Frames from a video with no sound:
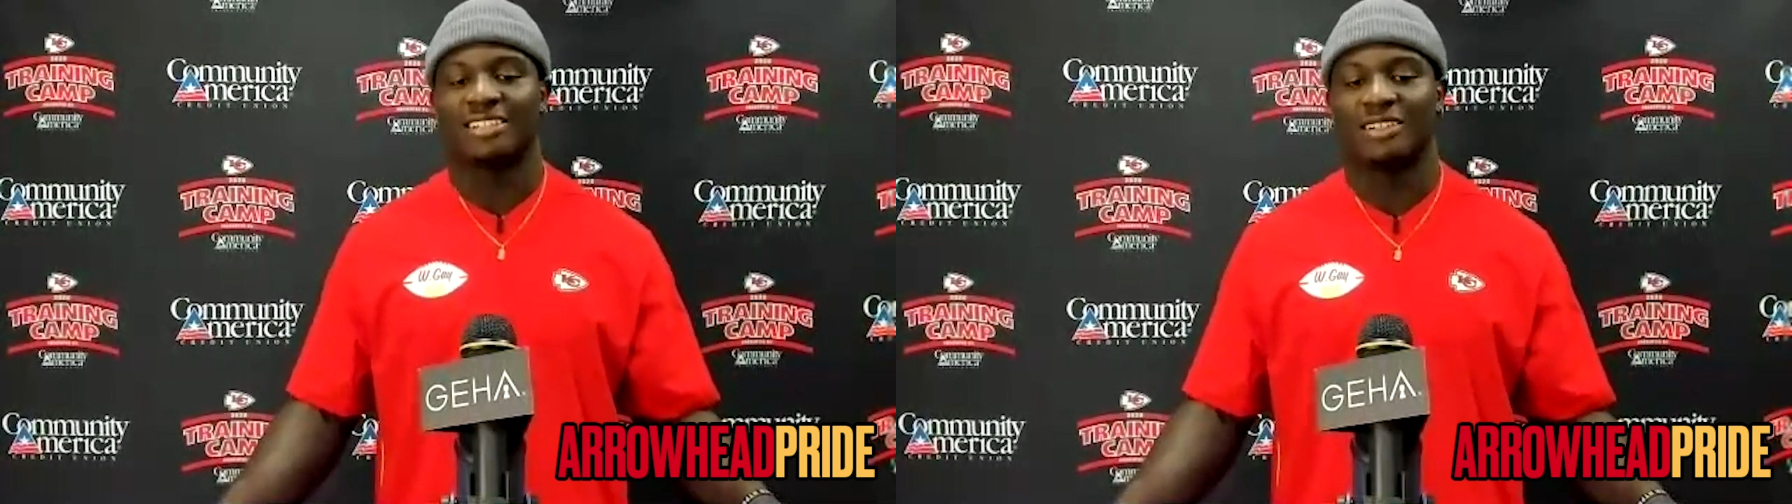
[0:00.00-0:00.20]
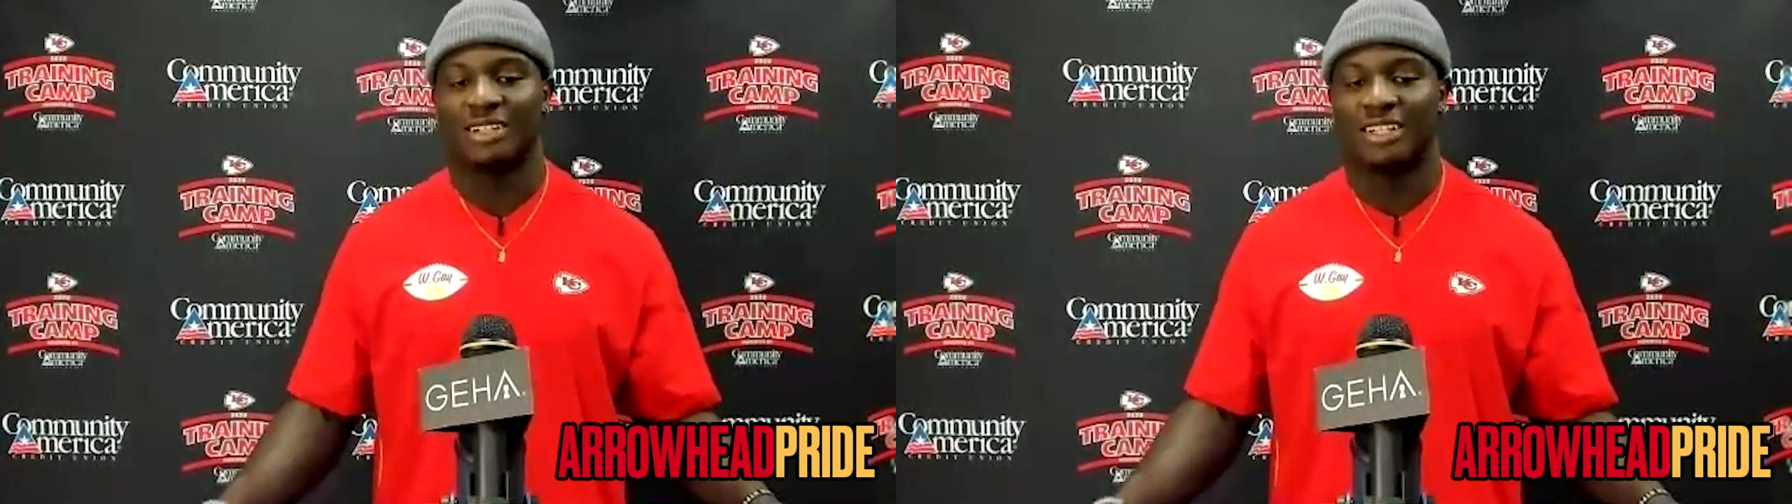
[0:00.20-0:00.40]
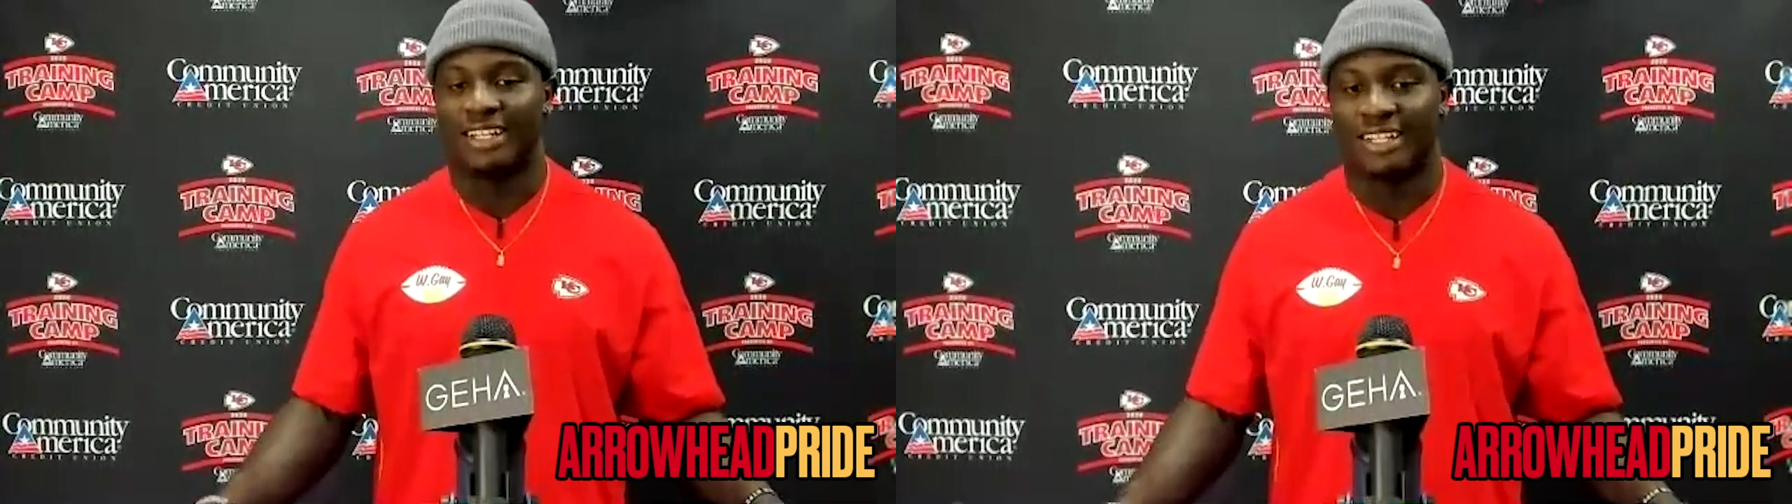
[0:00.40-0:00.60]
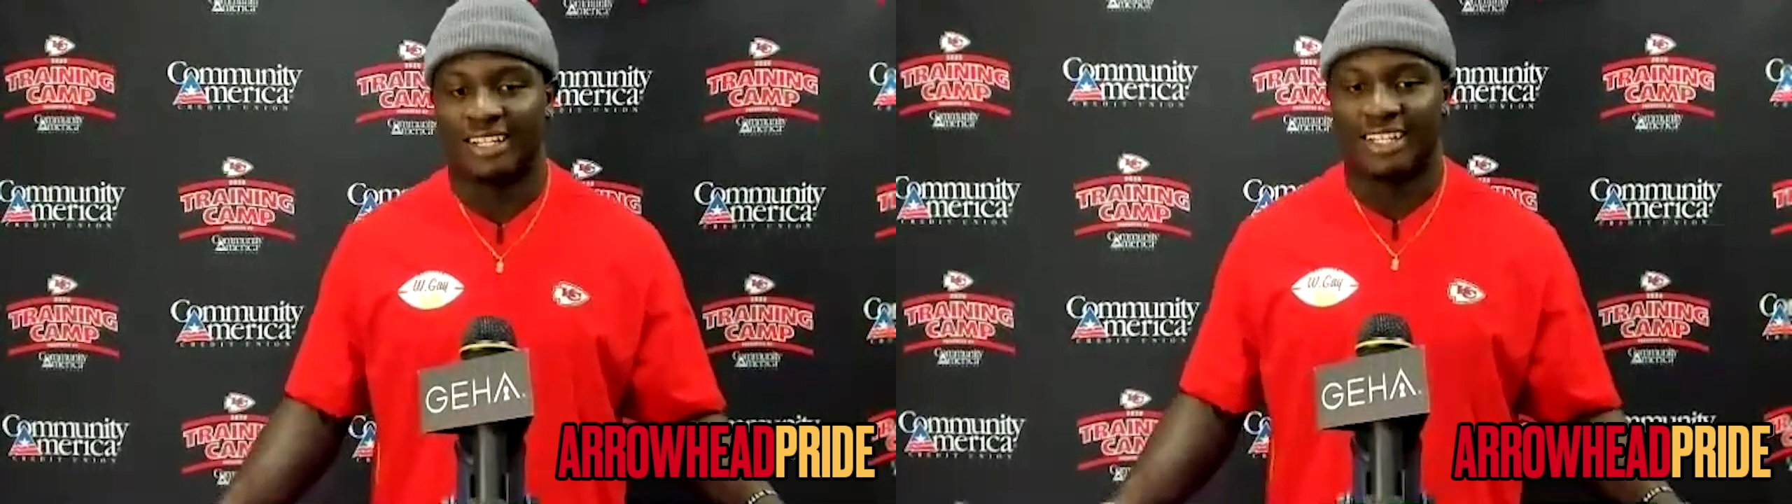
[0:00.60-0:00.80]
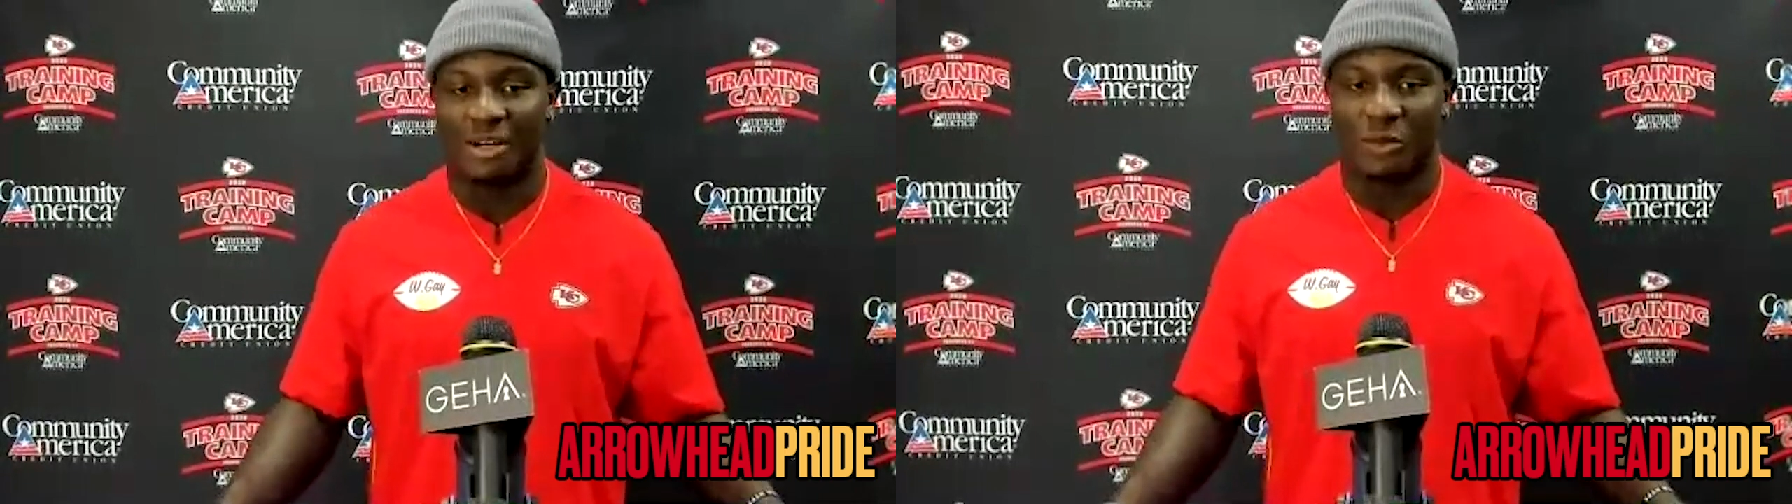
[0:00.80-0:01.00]
So,
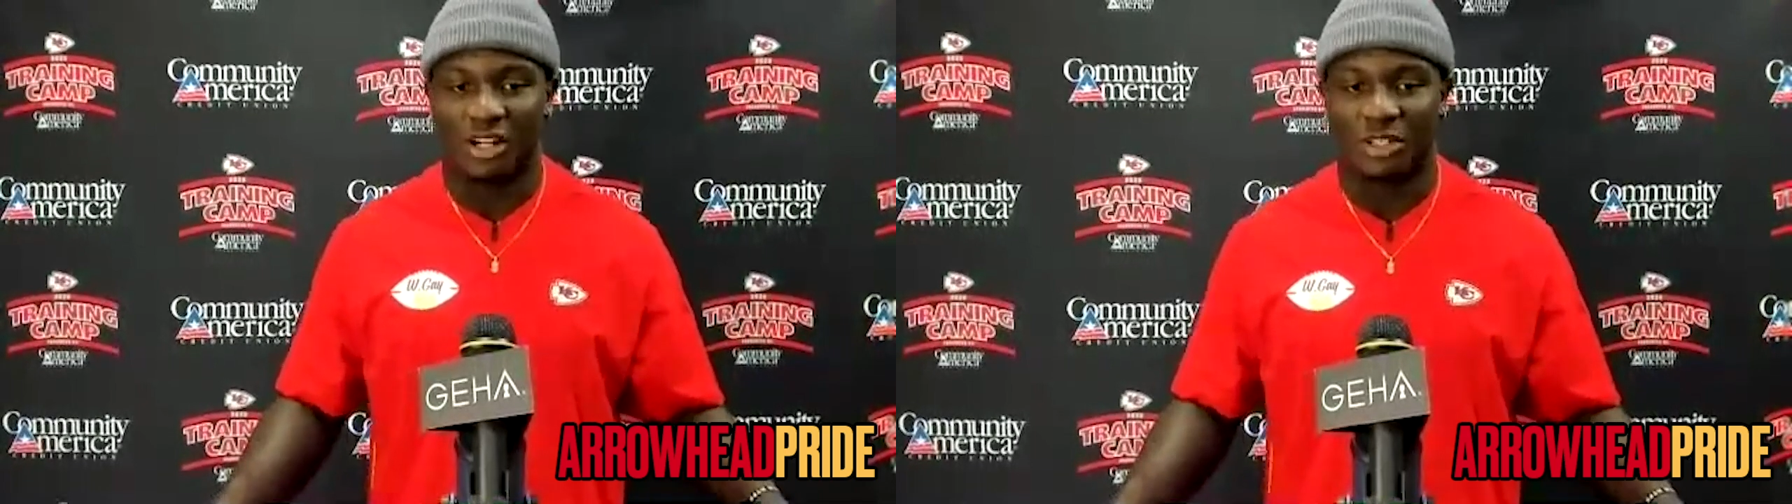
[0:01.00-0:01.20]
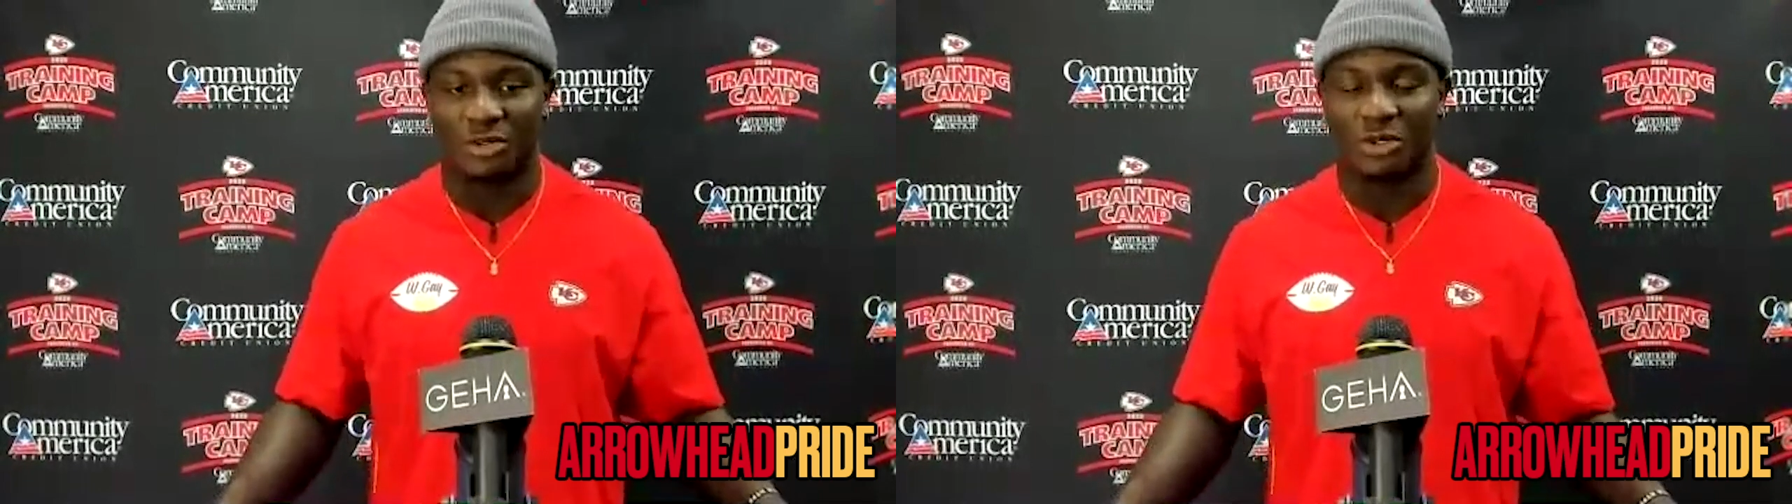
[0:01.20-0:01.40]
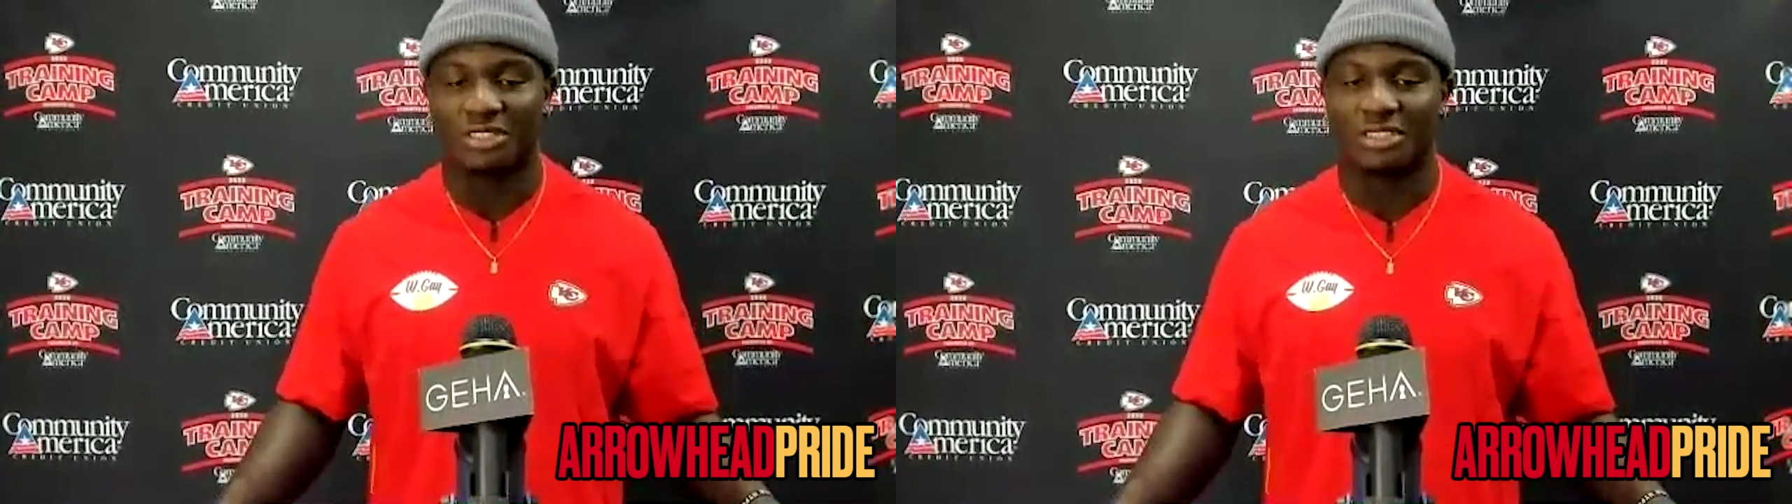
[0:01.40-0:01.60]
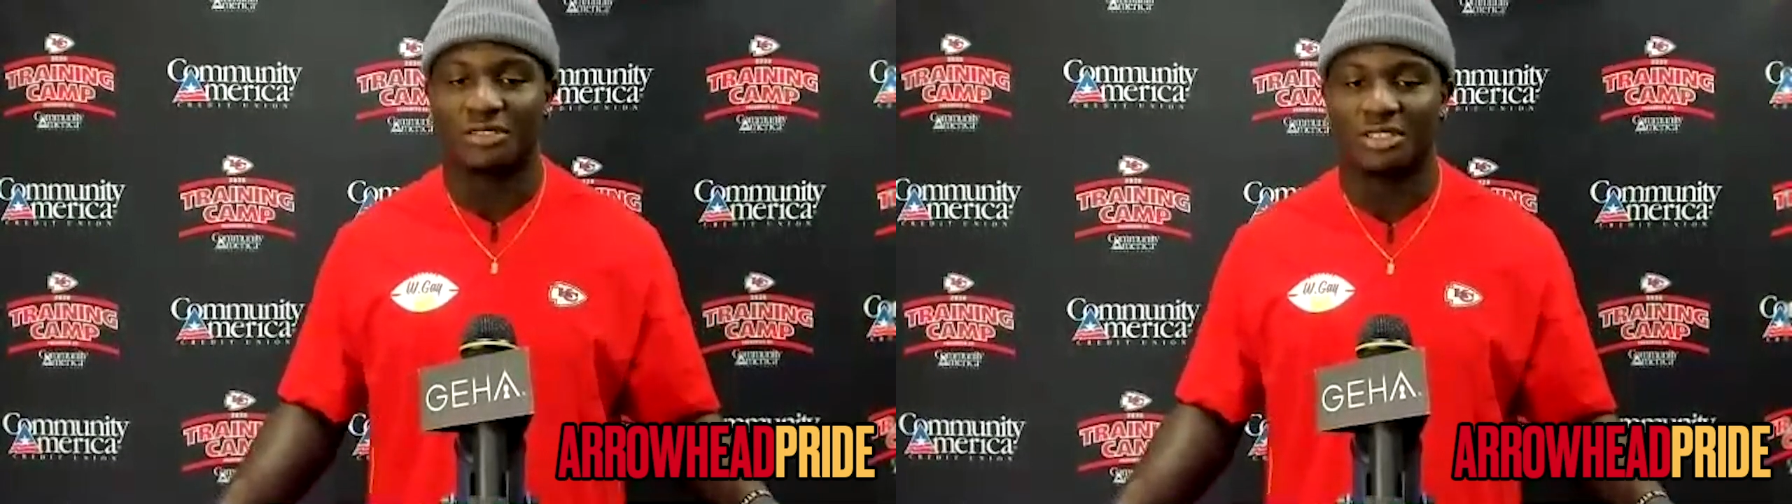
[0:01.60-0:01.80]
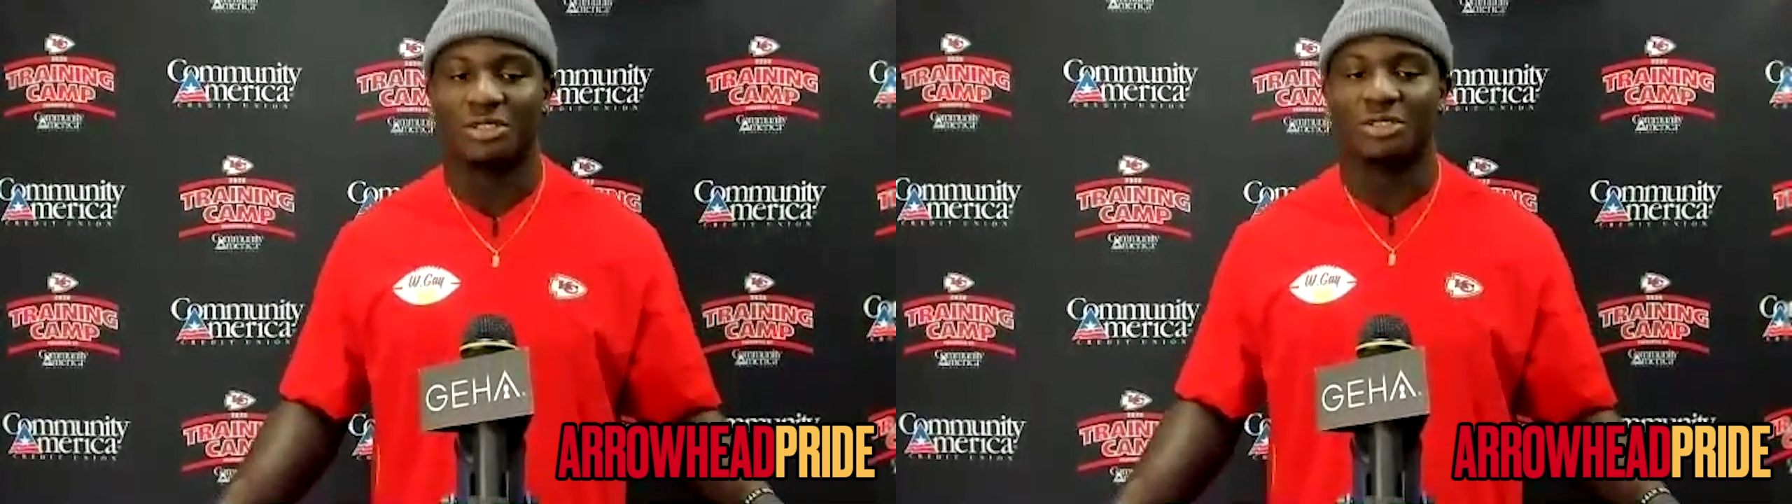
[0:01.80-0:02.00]
I'm working towards it
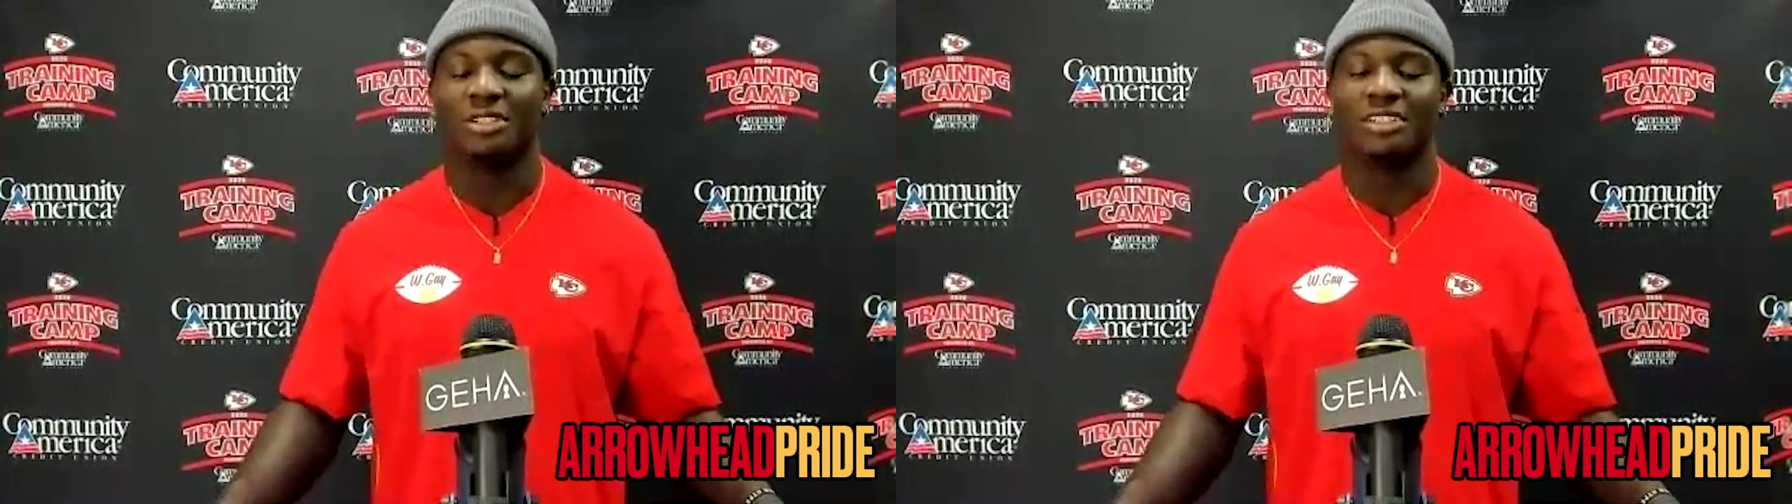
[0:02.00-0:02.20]
for sure.